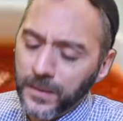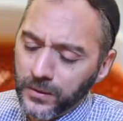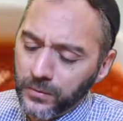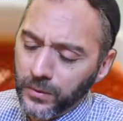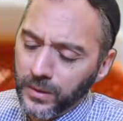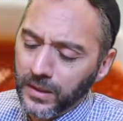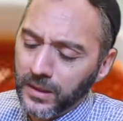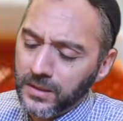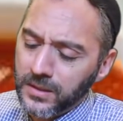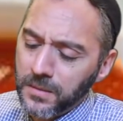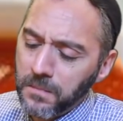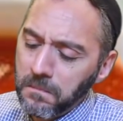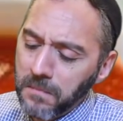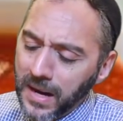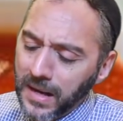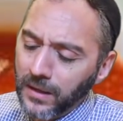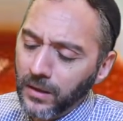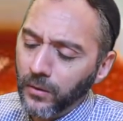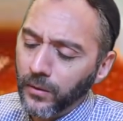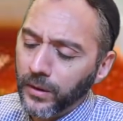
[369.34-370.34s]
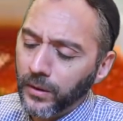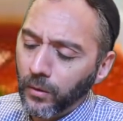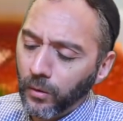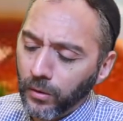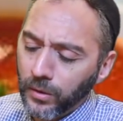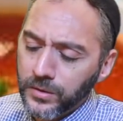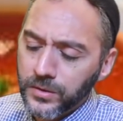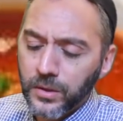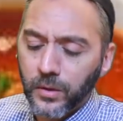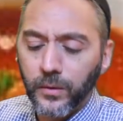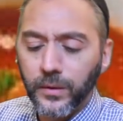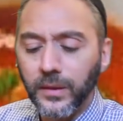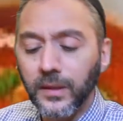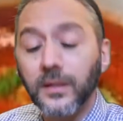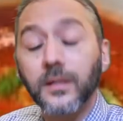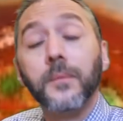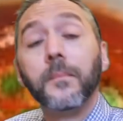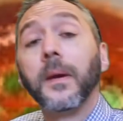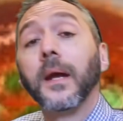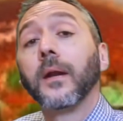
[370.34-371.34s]
between the tomato and orzo and the
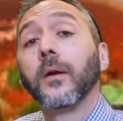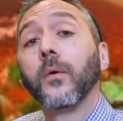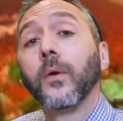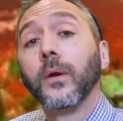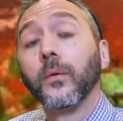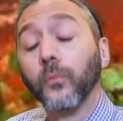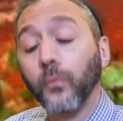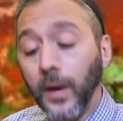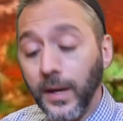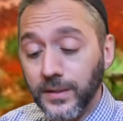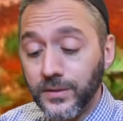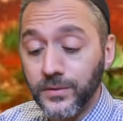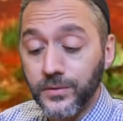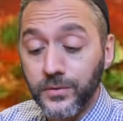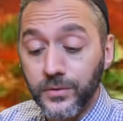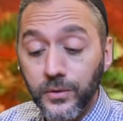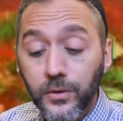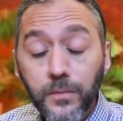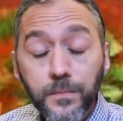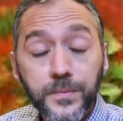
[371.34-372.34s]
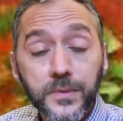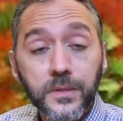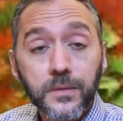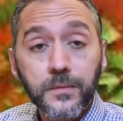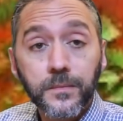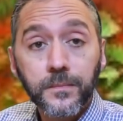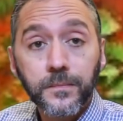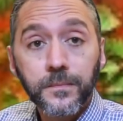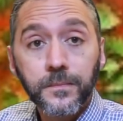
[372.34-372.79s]
tomato and rice soups?